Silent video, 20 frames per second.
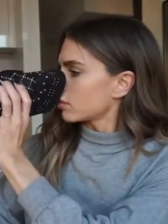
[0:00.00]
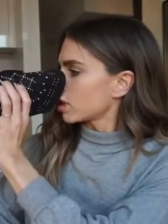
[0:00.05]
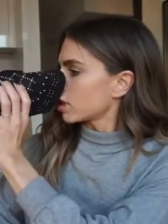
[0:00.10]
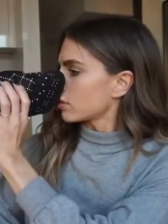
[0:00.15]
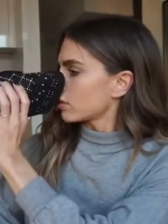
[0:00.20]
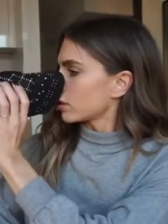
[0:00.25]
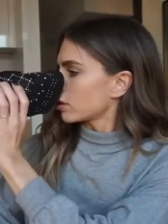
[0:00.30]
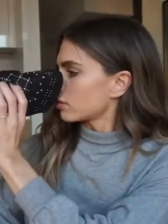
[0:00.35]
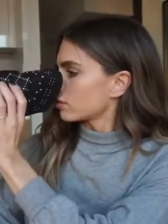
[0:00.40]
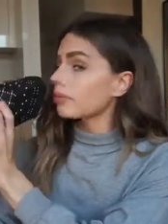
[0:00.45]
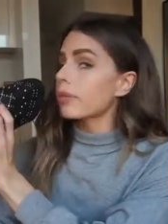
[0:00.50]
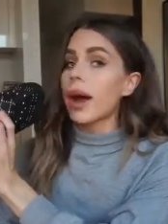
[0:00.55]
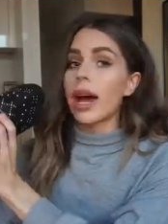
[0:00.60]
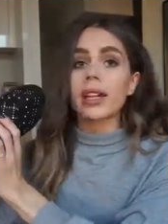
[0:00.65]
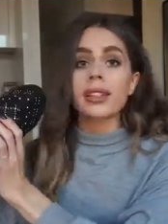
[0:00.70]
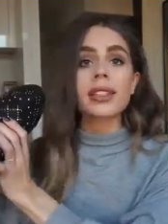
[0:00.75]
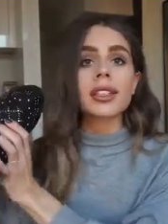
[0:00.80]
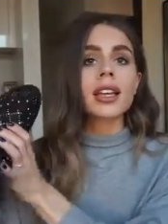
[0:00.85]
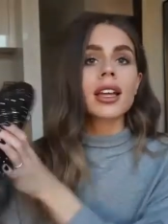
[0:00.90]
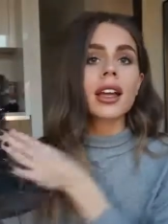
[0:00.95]
I don't know,
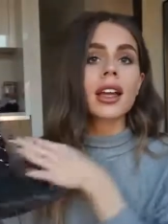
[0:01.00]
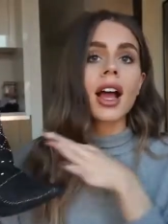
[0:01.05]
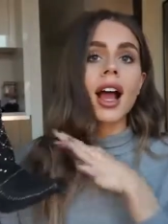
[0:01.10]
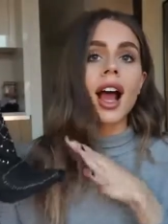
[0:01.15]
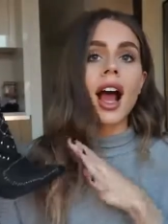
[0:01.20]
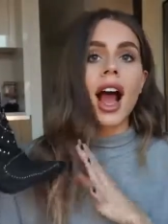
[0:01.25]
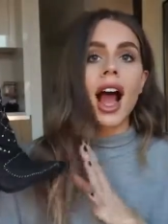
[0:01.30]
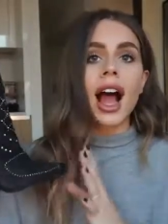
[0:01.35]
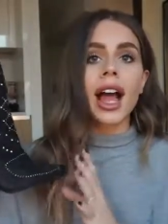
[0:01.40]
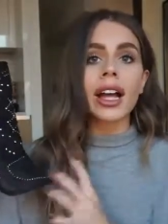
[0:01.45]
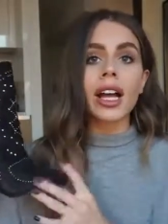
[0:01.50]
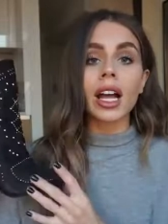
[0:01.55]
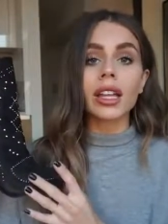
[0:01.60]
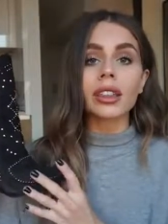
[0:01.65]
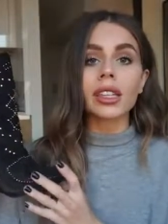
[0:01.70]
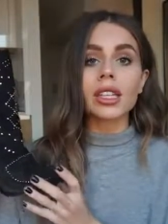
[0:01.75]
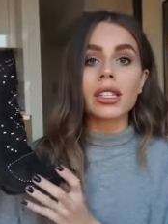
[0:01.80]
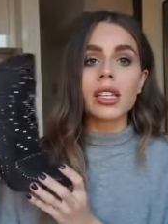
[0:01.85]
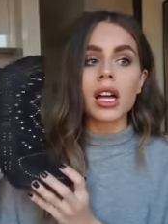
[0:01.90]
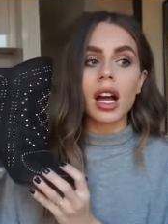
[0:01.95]
but I
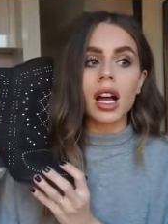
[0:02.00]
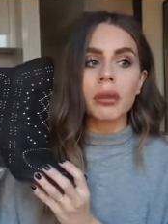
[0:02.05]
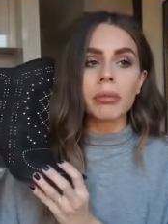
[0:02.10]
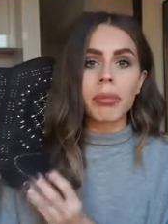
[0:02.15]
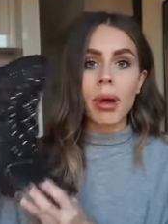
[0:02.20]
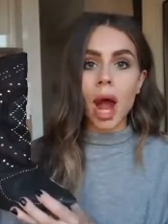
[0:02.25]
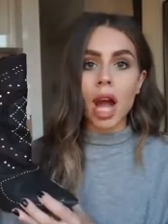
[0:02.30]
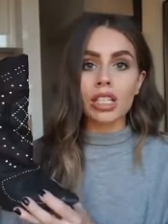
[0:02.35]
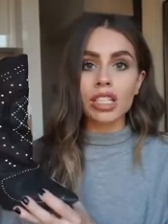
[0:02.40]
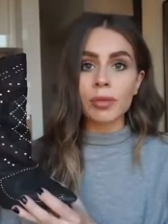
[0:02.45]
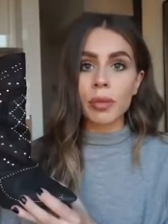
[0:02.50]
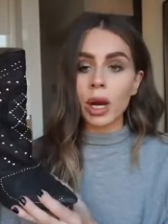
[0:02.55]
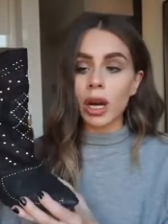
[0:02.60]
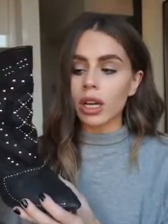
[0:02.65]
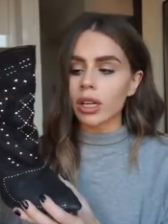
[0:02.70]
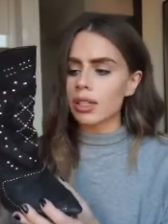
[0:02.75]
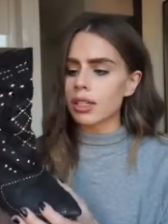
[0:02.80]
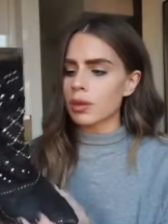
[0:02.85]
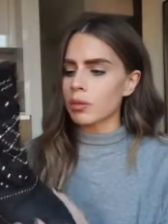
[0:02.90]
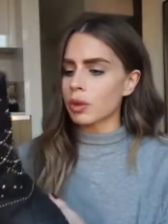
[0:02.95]
got these on
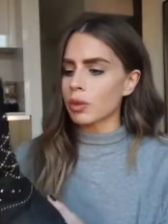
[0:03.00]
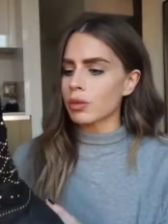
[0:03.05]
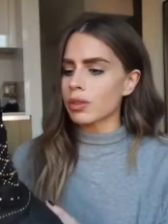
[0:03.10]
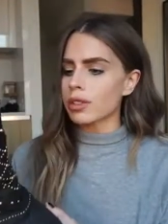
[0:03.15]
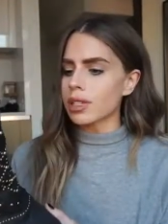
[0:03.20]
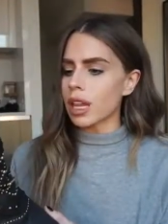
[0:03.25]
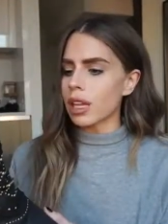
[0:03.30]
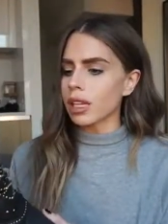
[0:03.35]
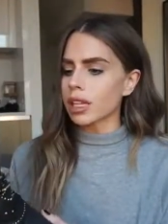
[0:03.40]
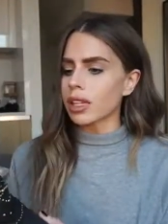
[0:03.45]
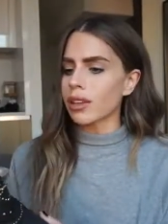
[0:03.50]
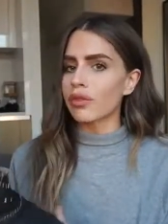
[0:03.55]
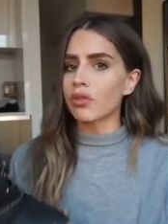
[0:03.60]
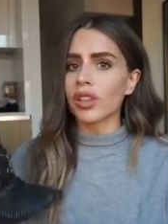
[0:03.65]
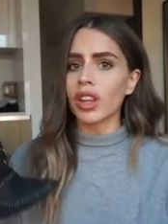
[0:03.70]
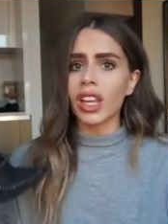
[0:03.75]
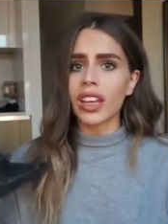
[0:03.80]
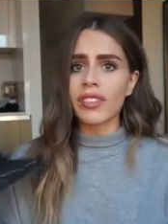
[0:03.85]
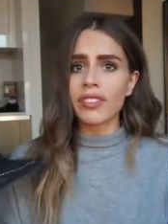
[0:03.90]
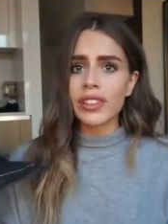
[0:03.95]
Poshmark. Someone was selling them
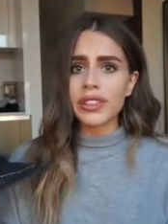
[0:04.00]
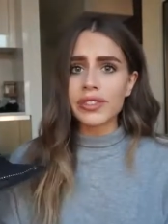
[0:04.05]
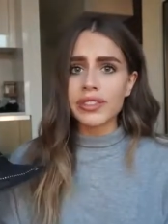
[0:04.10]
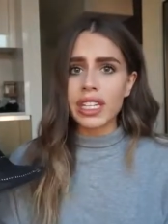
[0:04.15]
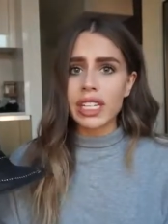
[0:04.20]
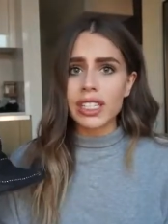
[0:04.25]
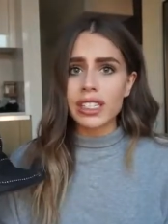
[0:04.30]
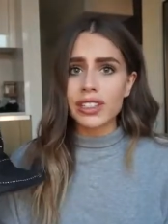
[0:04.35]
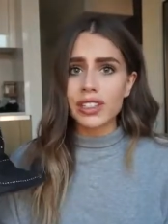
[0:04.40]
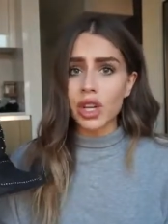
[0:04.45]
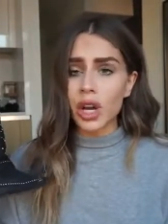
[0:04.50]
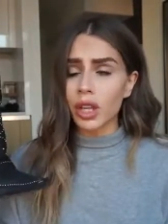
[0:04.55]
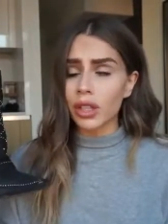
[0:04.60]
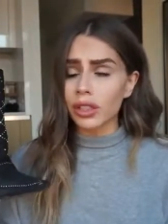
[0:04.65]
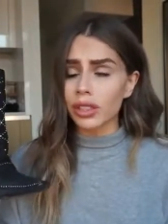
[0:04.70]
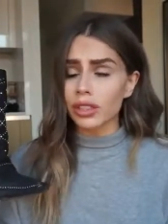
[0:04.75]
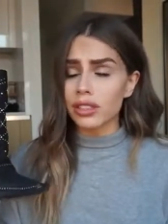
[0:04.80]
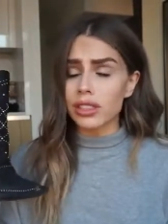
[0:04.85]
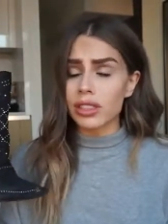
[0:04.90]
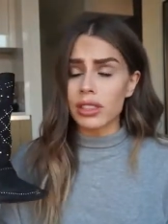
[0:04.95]
for like
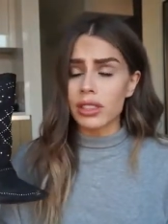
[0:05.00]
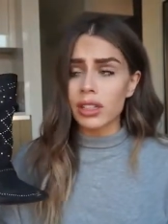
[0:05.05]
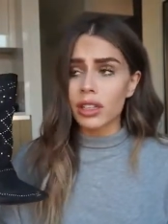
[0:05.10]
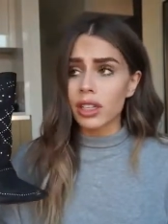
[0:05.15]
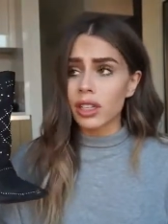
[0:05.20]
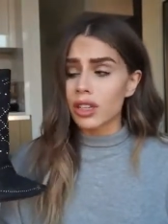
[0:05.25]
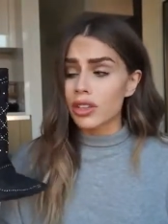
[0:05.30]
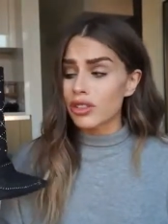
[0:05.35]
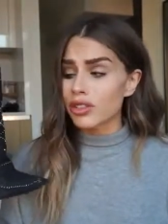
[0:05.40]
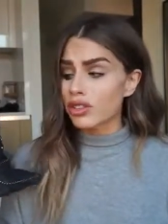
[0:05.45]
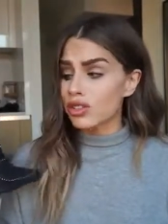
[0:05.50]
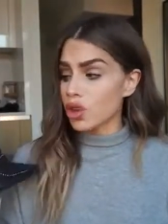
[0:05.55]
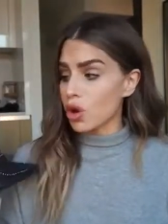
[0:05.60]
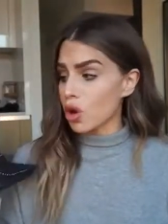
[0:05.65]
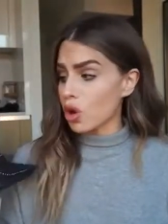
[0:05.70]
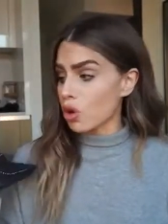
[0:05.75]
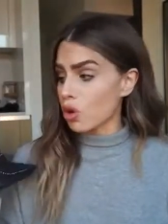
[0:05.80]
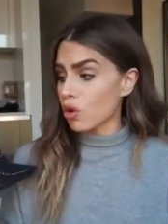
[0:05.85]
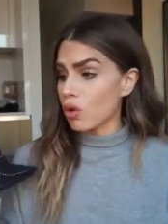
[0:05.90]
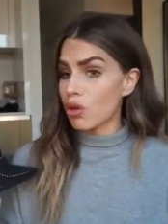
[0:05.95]
$15,
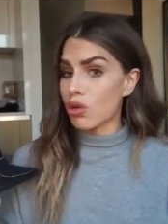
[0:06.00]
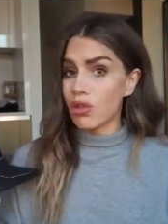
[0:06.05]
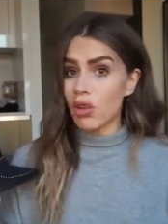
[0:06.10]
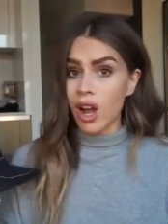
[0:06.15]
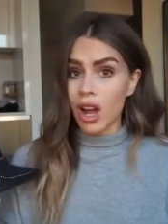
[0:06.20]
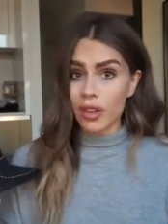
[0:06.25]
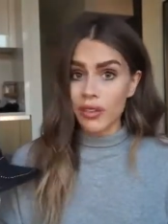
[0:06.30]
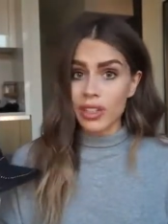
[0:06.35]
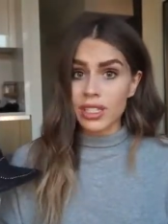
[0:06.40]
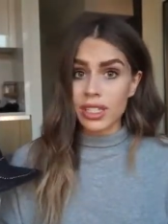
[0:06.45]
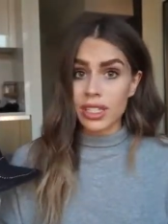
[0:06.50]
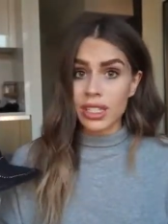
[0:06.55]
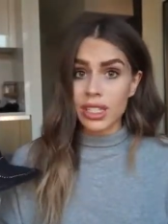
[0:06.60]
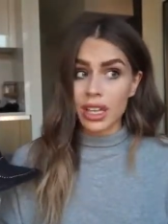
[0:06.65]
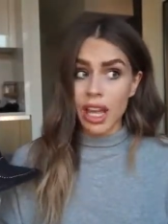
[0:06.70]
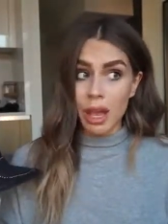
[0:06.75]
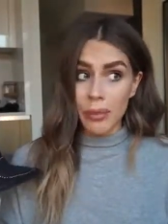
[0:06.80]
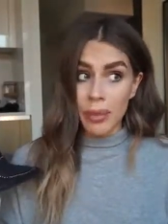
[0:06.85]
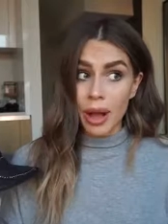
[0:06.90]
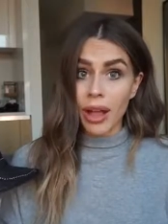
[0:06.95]
so
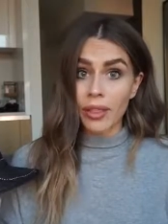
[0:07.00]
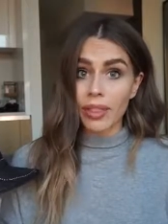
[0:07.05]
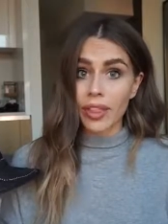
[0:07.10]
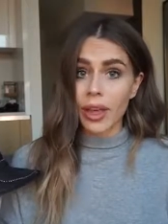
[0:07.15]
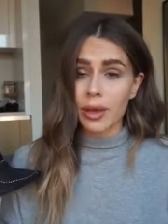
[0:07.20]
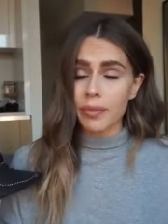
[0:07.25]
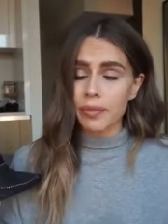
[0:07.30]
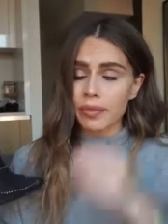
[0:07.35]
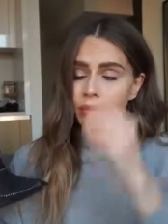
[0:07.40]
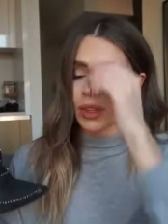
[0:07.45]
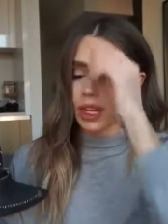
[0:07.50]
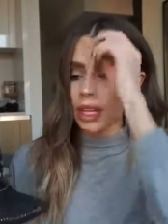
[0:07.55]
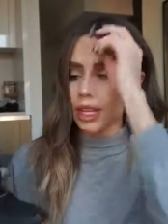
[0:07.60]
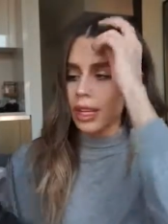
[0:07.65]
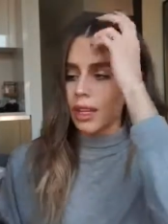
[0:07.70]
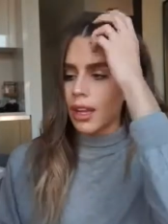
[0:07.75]
obviously I bought them.